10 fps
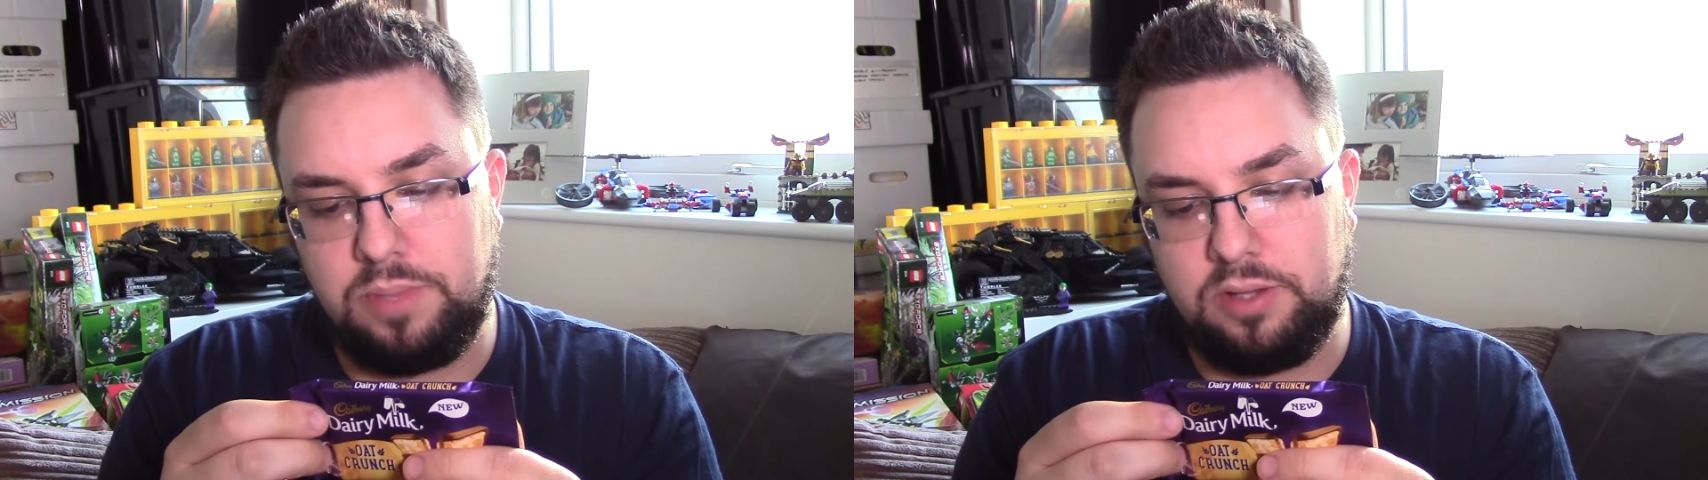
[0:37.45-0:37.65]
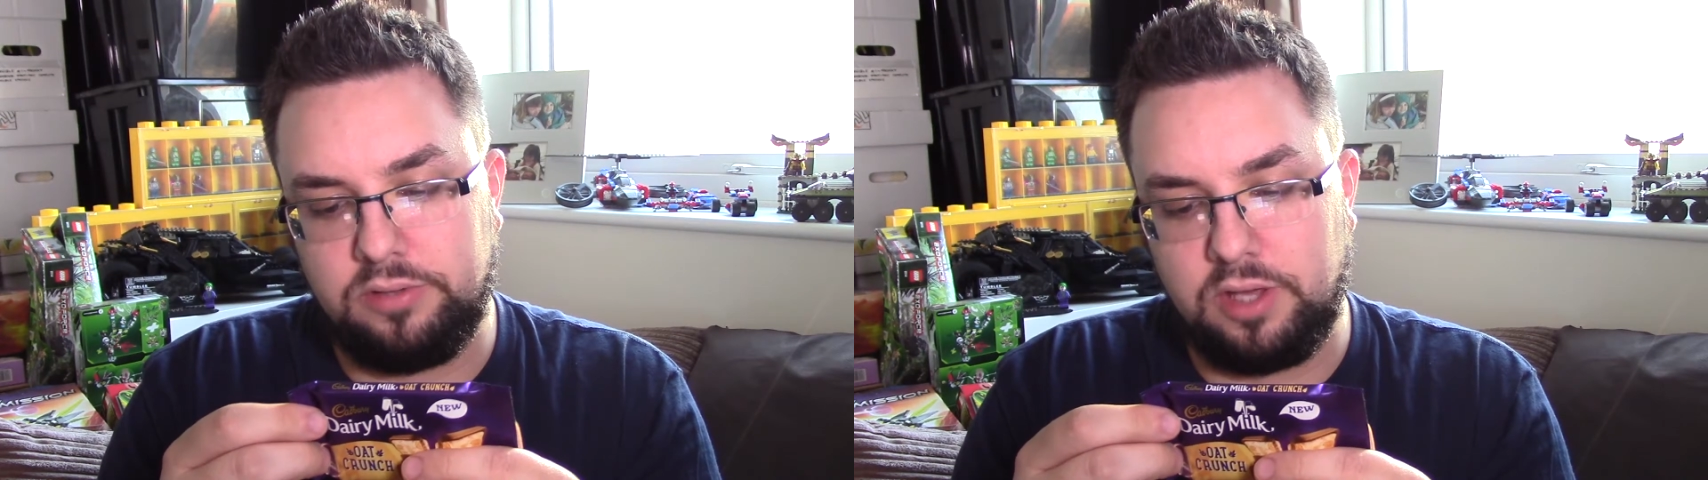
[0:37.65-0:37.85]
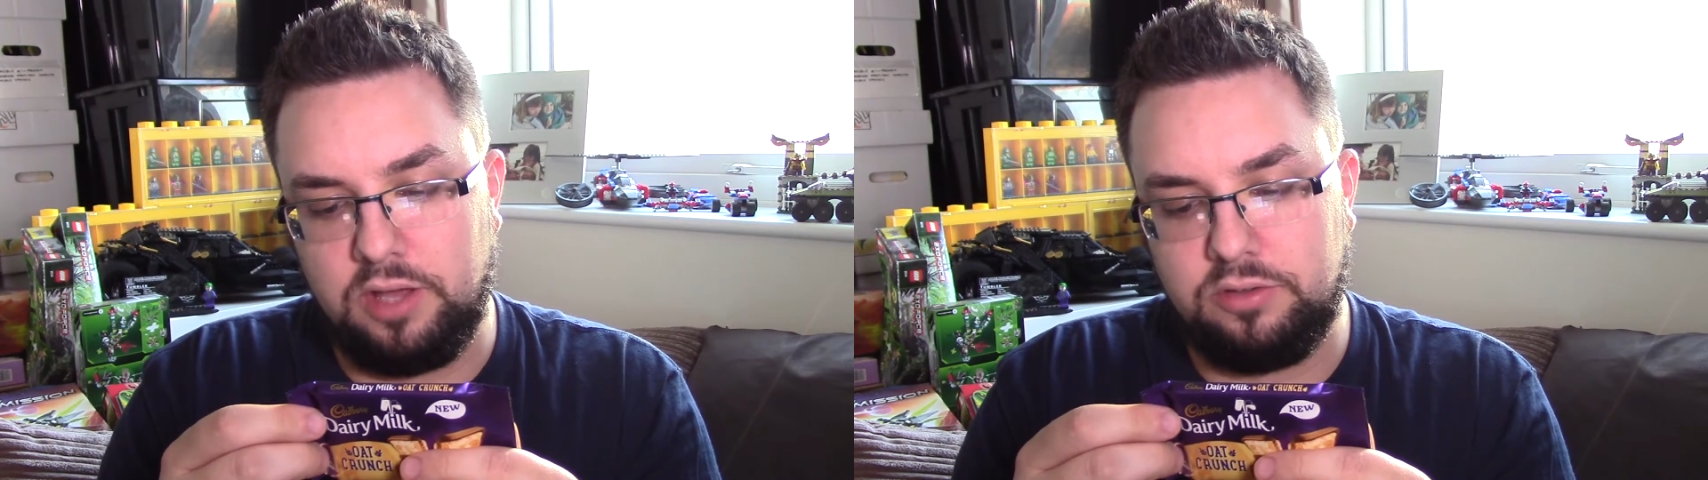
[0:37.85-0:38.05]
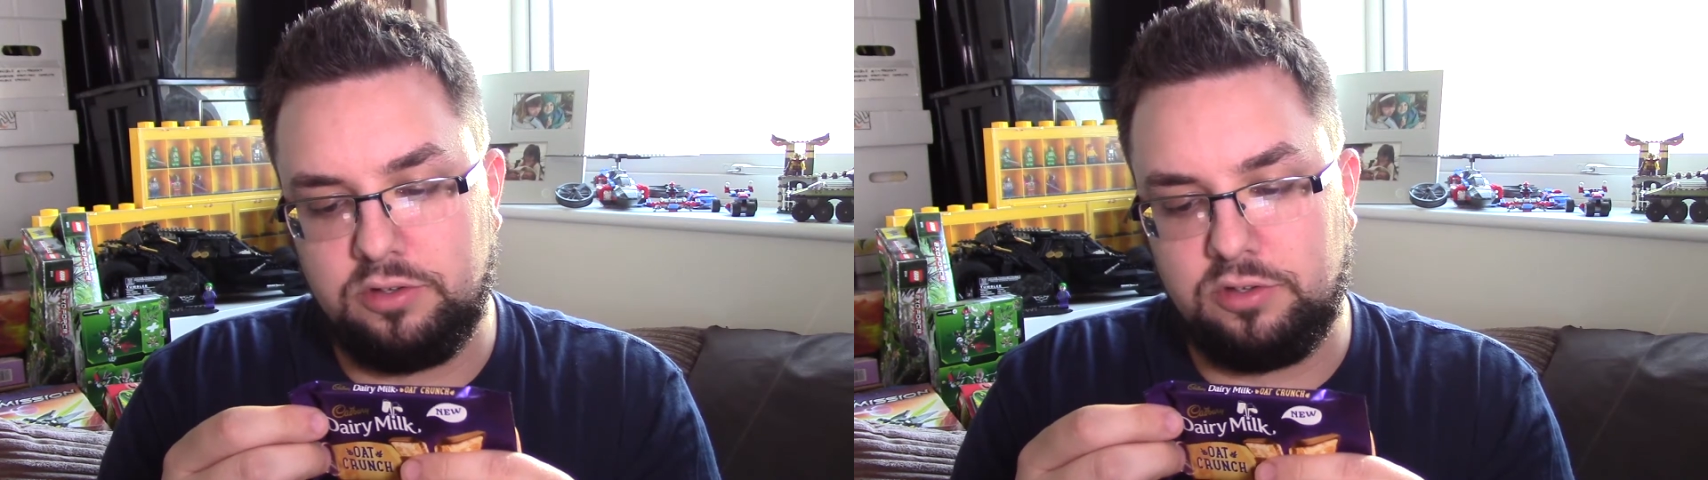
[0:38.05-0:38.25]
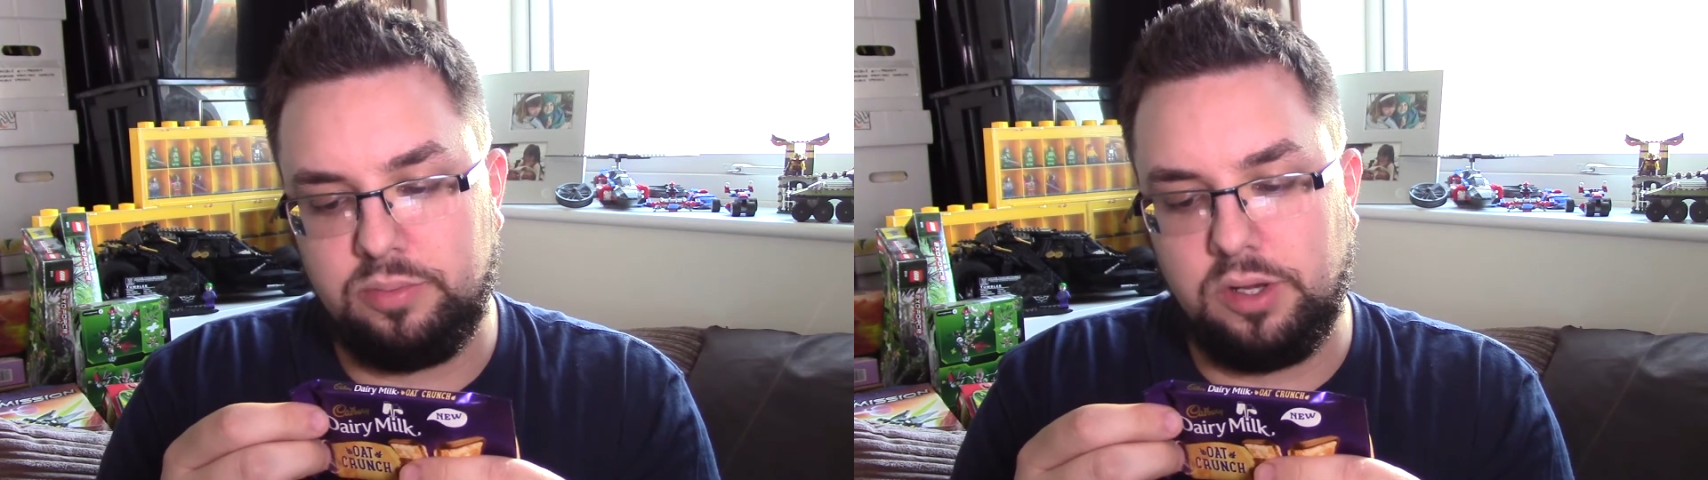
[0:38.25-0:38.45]
biscuits
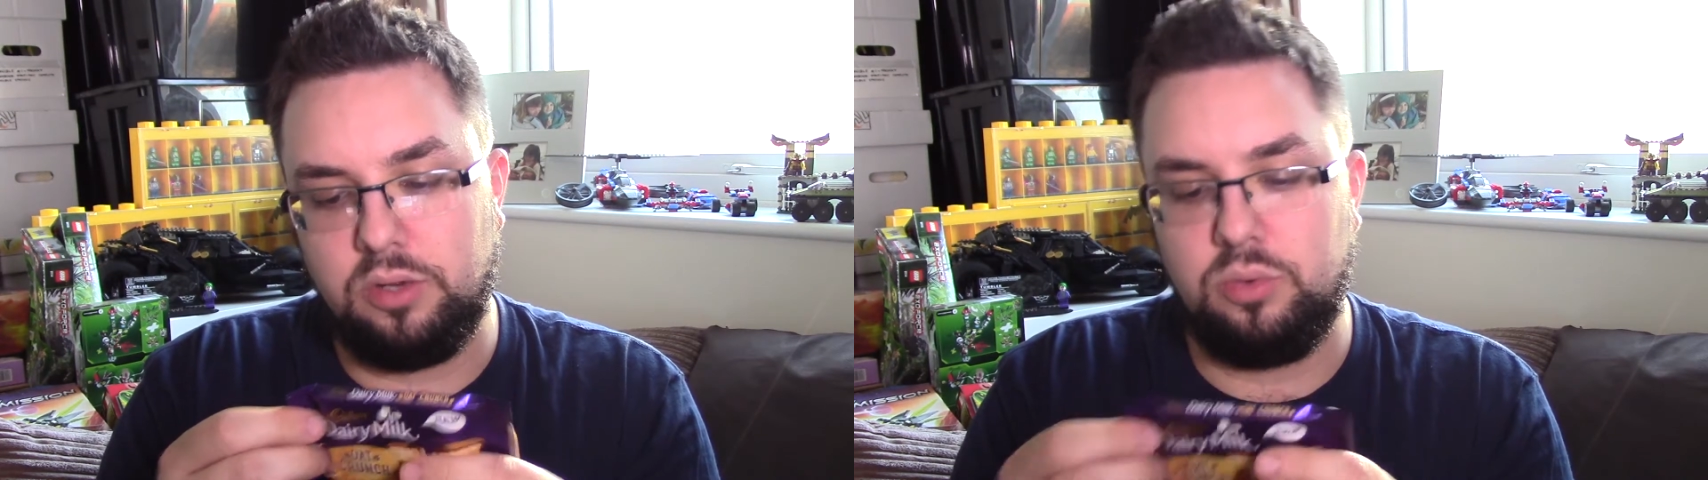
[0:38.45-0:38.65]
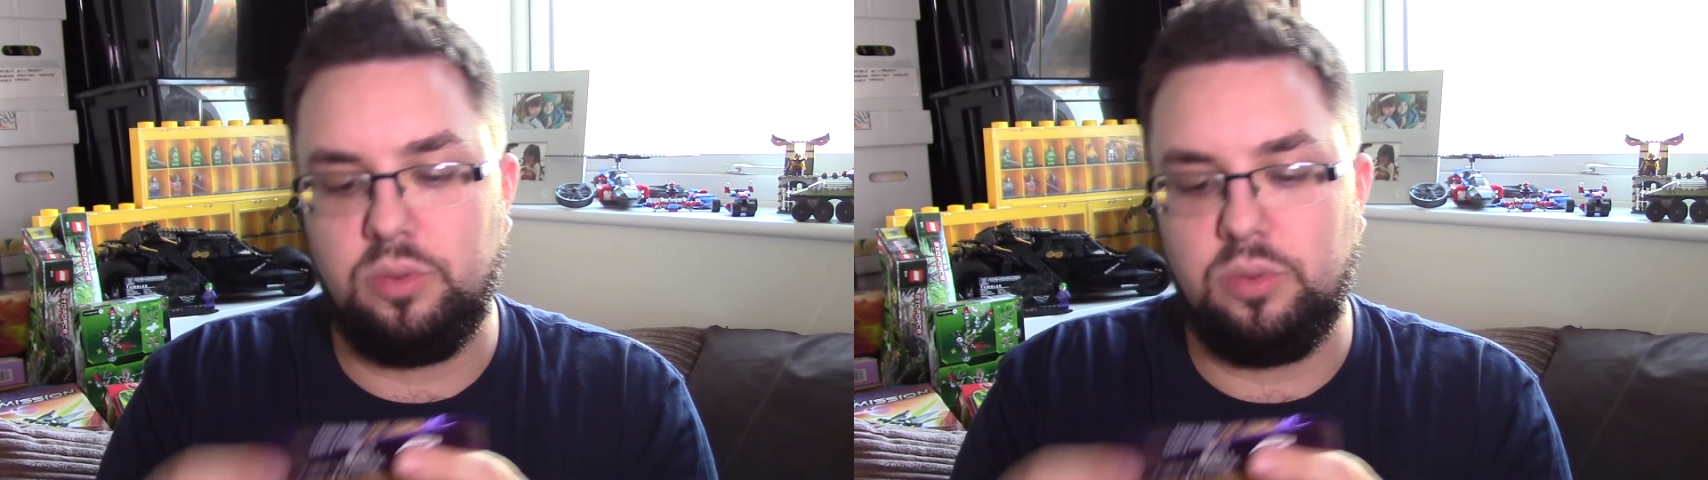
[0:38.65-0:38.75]
sprinkled